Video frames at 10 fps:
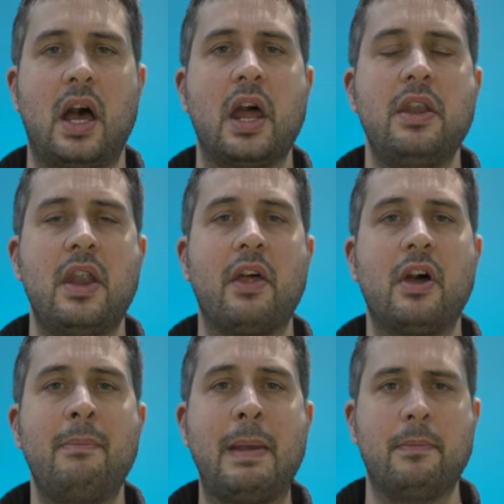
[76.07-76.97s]

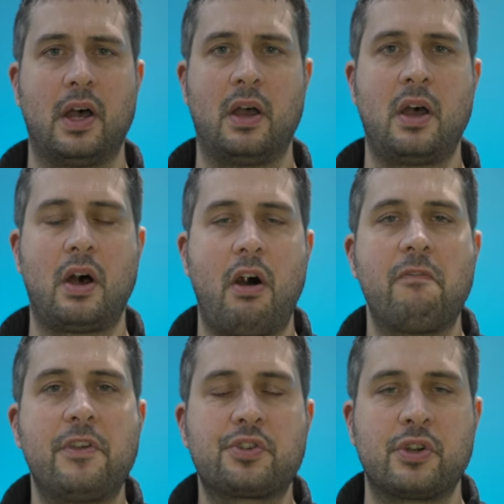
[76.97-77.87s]
another member
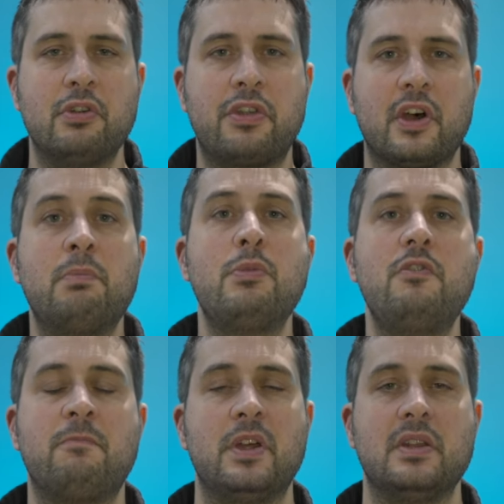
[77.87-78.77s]
of the truther
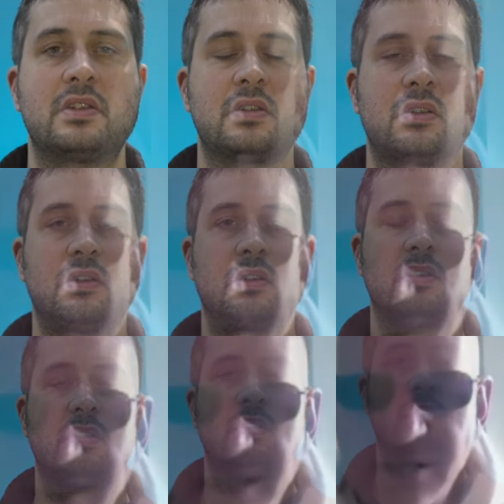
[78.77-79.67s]
movement. So we've
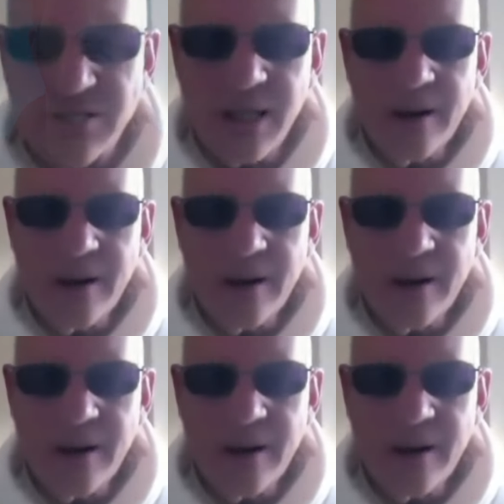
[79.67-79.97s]
got this